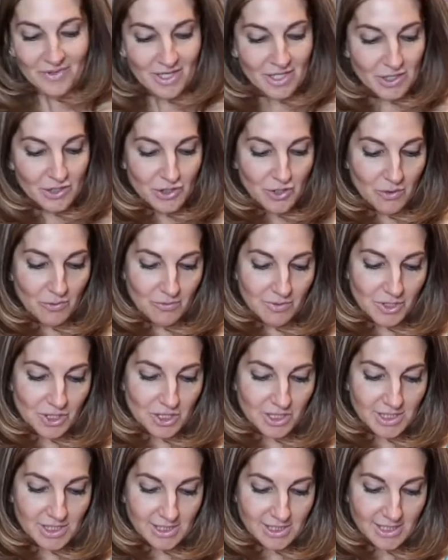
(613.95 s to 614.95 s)
So we're
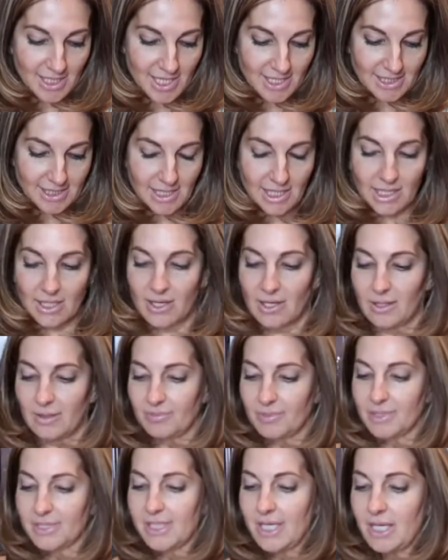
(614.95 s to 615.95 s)
just slicing our
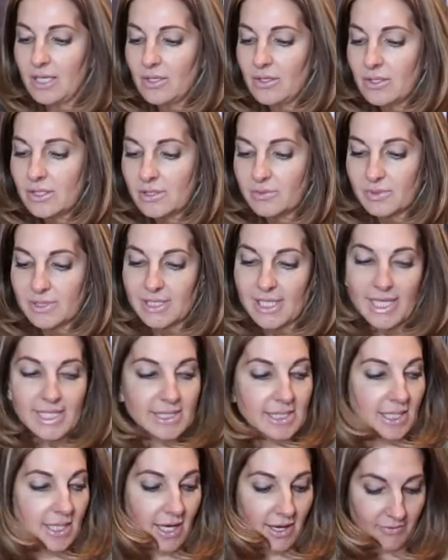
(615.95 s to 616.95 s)
potatoes, we're
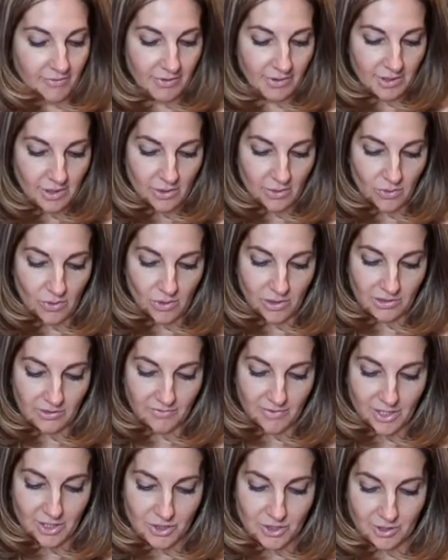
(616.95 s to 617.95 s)
slicing everything, all the
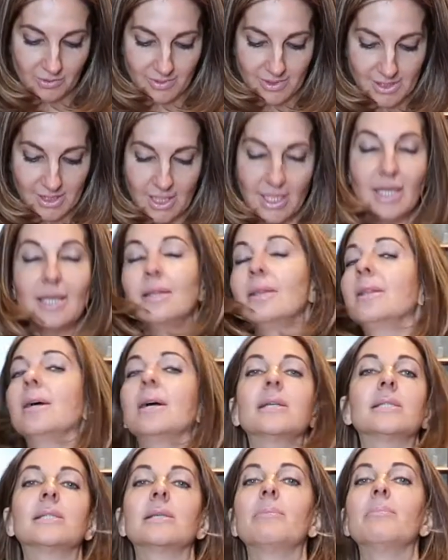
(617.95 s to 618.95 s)
vegetables. It
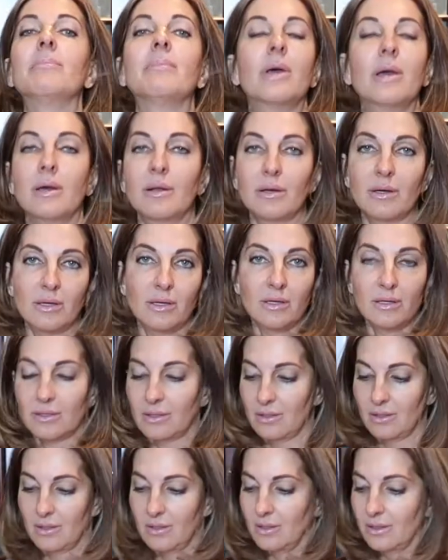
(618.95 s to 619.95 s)
doesn't
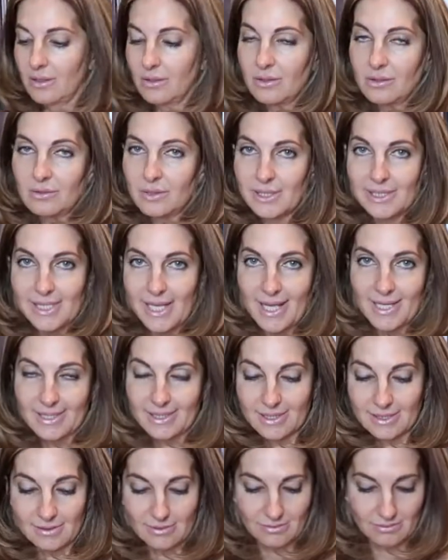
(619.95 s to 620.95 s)
matter the
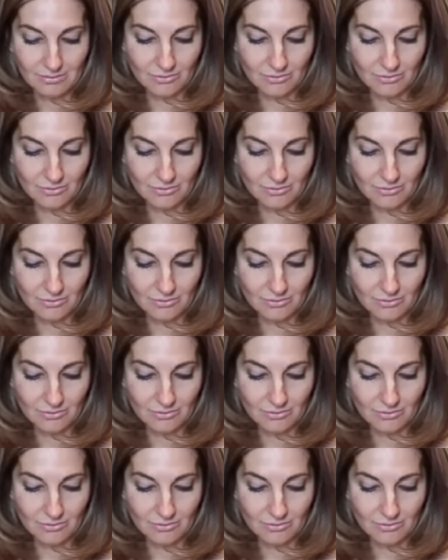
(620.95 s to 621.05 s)
size.